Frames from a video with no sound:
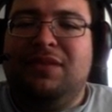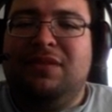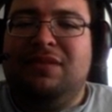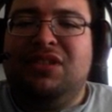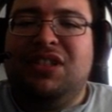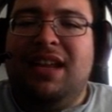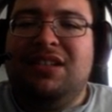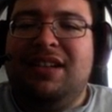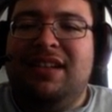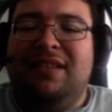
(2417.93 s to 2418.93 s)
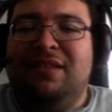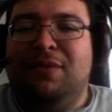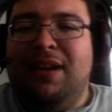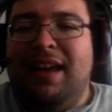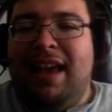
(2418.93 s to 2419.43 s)
change the way
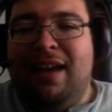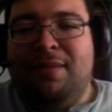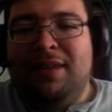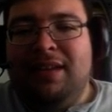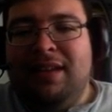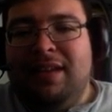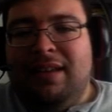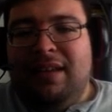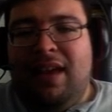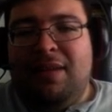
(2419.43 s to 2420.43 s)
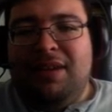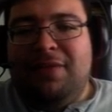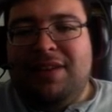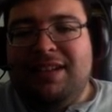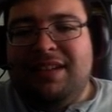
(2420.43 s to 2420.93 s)
I am. I mean, if I
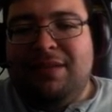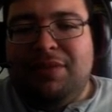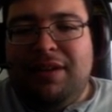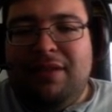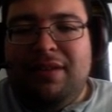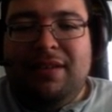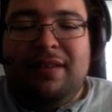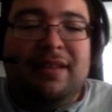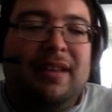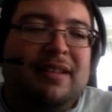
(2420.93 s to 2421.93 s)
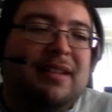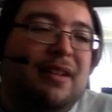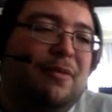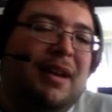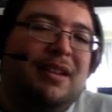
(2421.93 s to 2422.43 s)
see someone hungry, like I said, I go
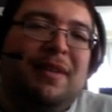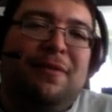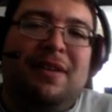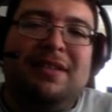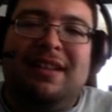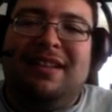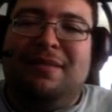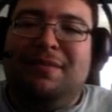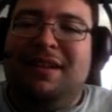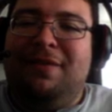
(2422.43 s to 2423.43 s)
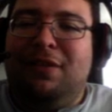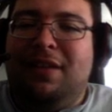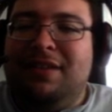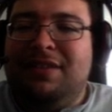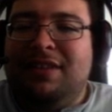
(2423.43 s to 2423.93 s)
back to my friends. I lend them money for
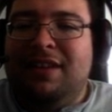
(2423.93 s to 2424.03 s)
lunch.